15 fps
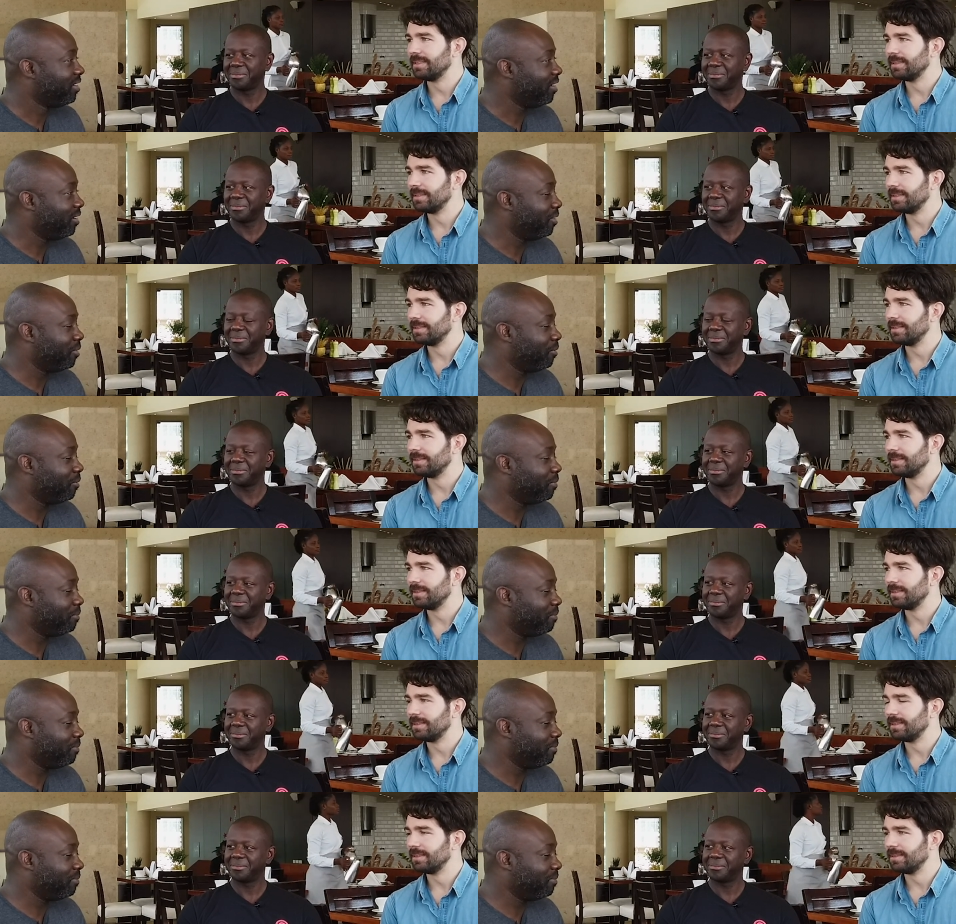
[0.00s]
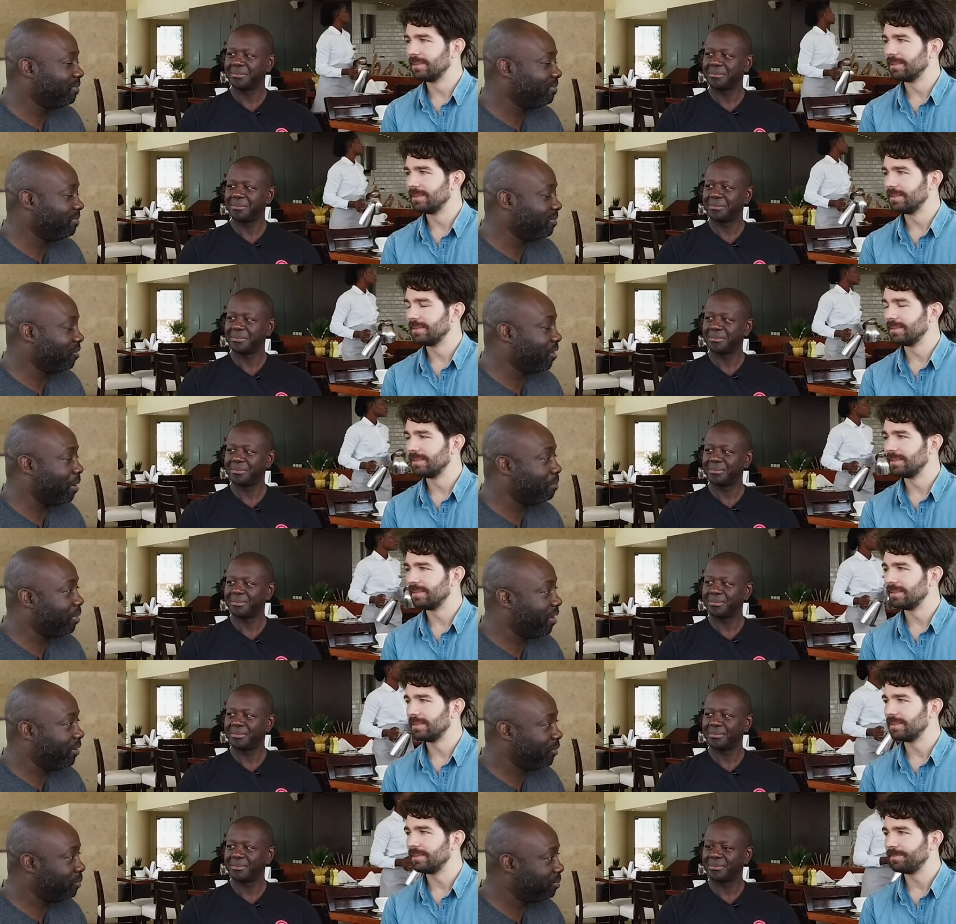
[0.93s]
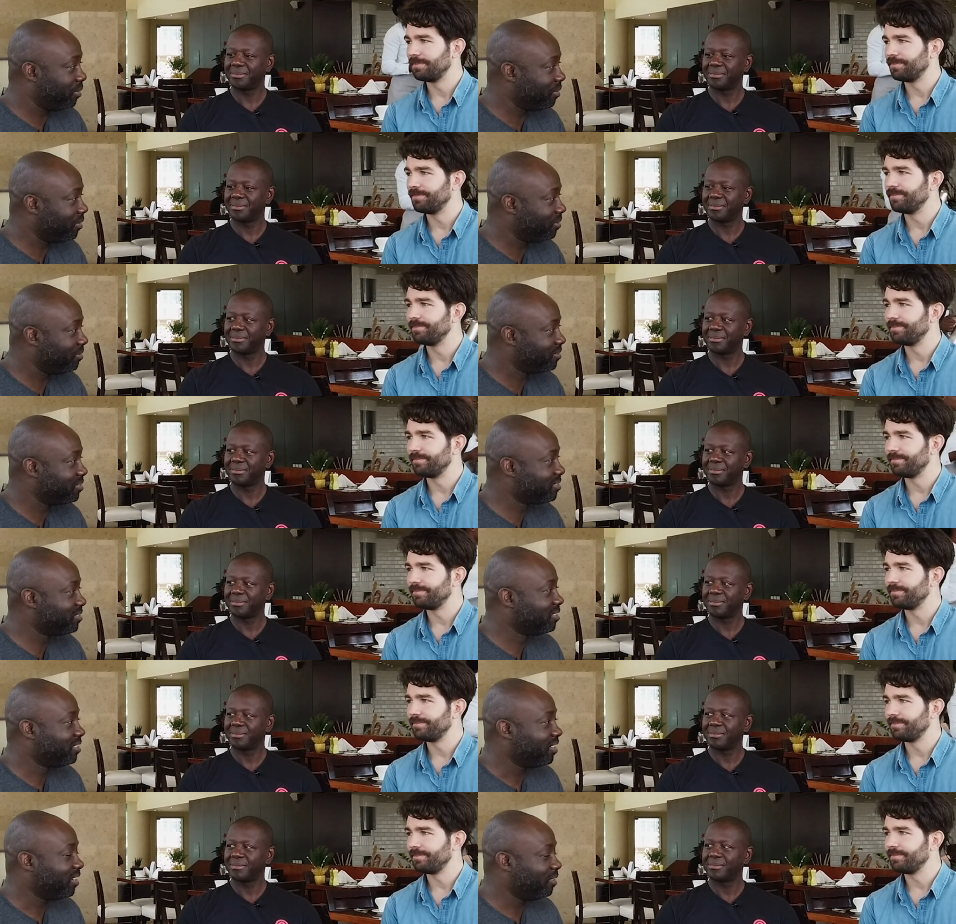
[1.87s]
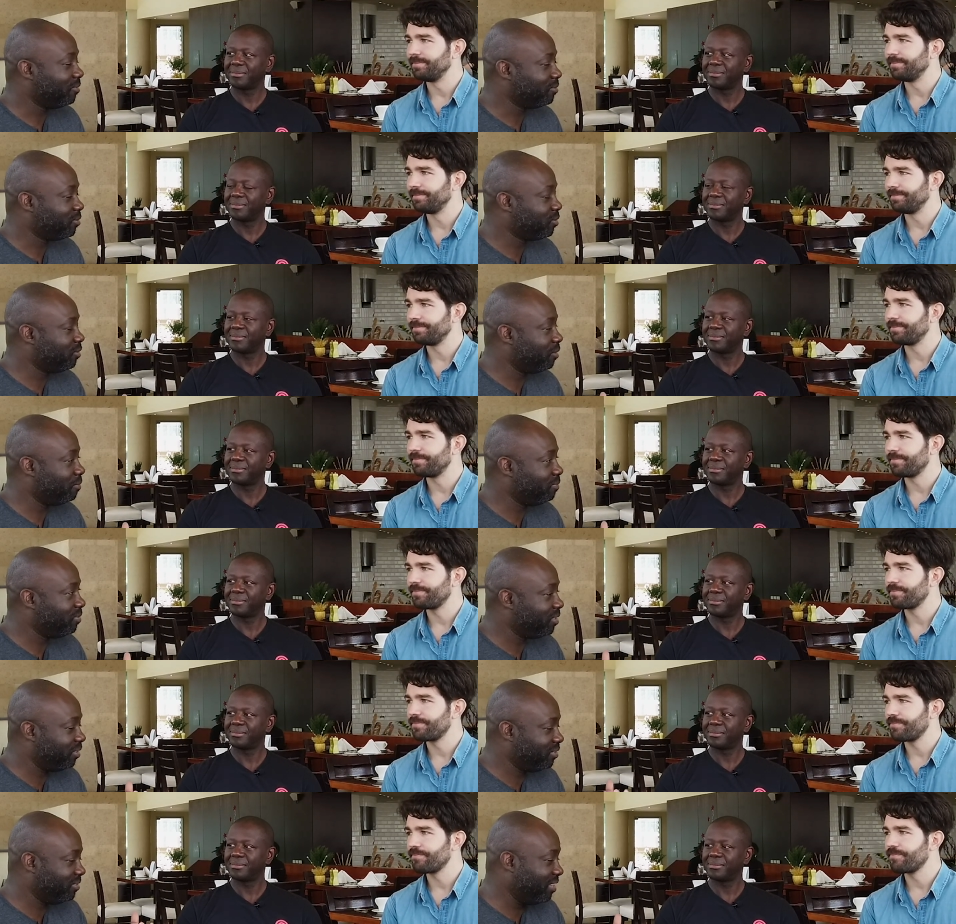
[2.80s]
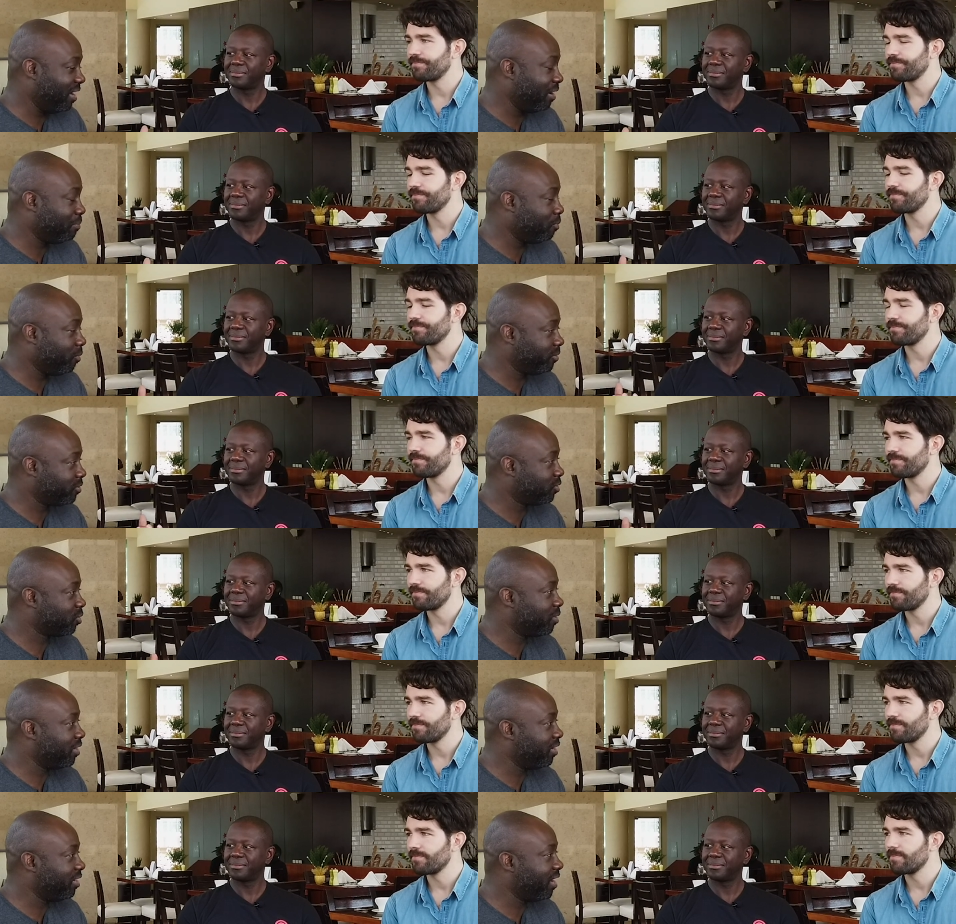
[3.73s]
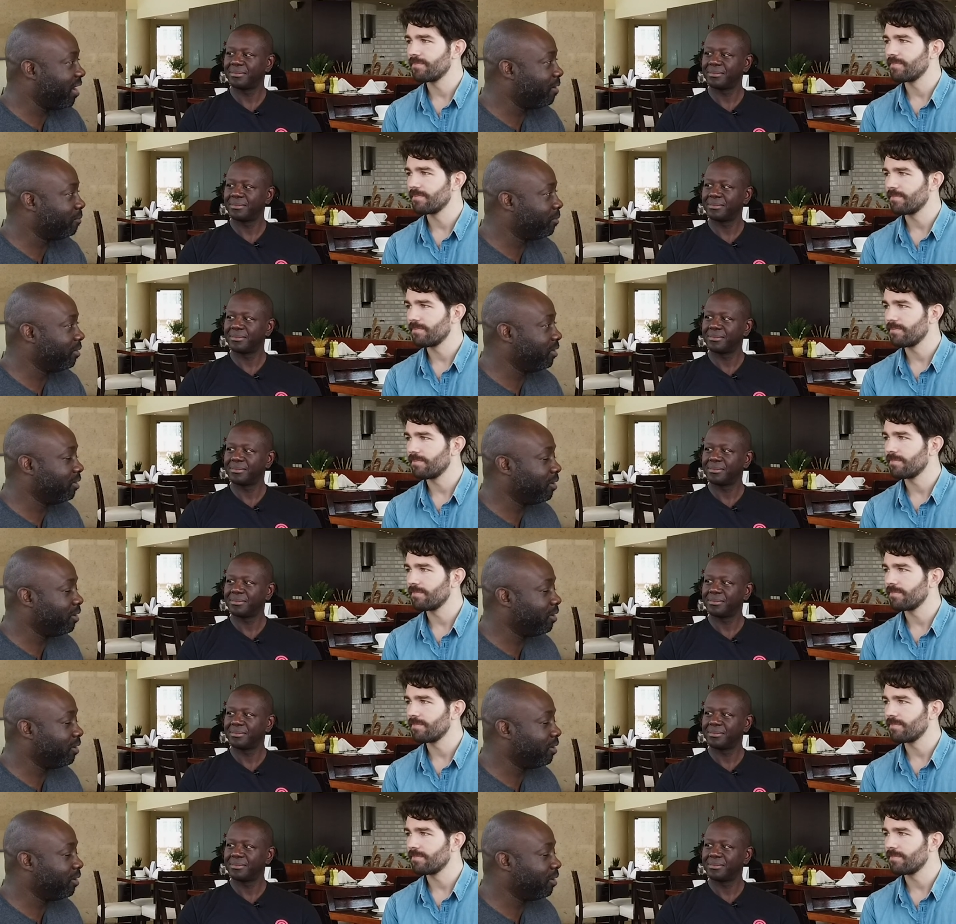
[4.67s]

Speaker 1: You know, they're not paying their bills, and they're, the, the data points are trending downward.